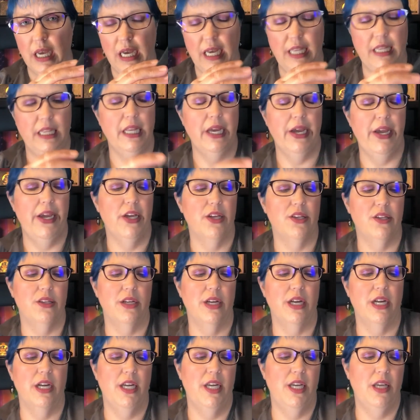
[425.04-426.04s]
I like,
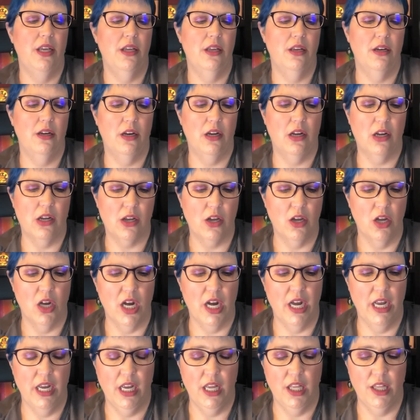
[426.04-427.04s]
that I
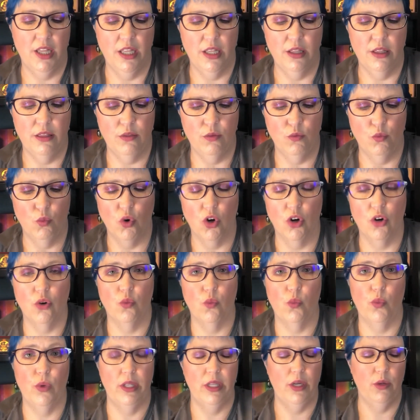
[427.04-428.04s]
got and work
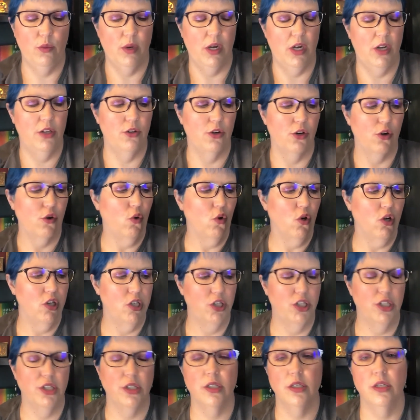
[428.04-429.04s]
really well and are
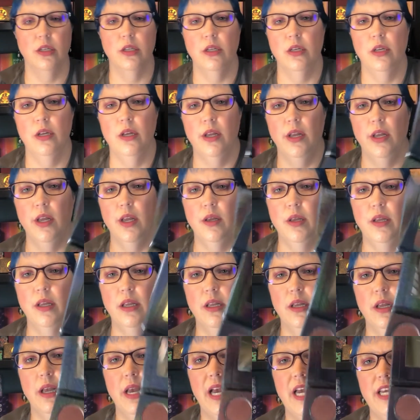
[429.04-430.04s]
gorgeous.
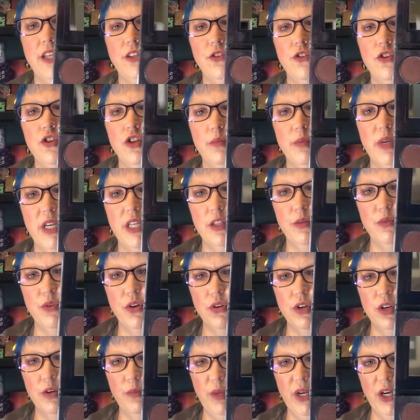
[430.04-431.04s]
And don't mind the
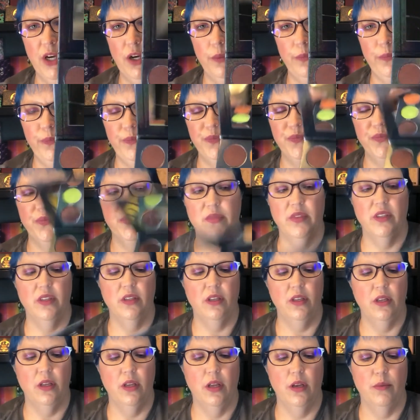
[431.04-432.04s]
broken mirror.
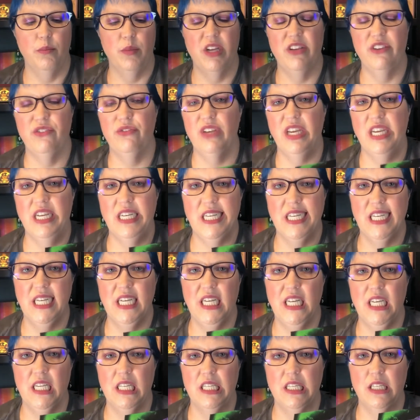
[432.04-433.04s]
My
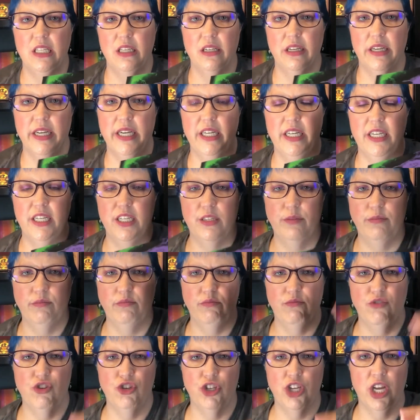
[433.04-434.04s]
vanity kind of
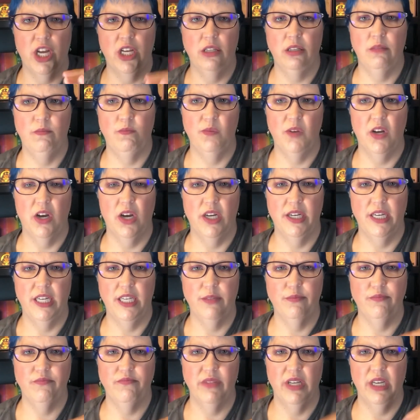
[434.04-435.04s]
shut on it
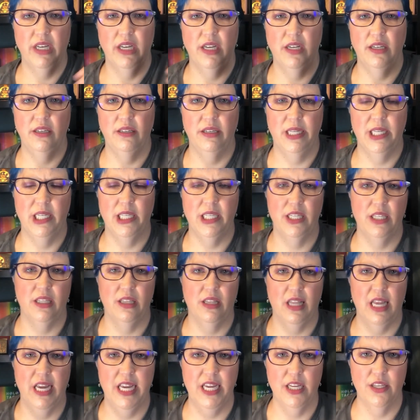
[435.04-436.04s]
and it didn't
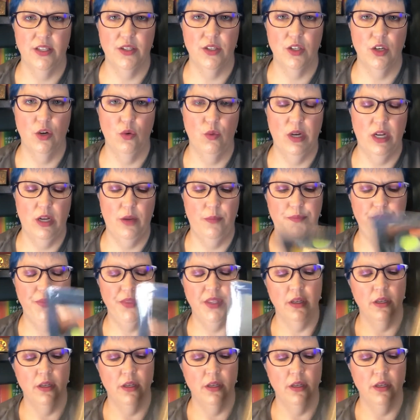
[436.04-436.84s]
like it so well.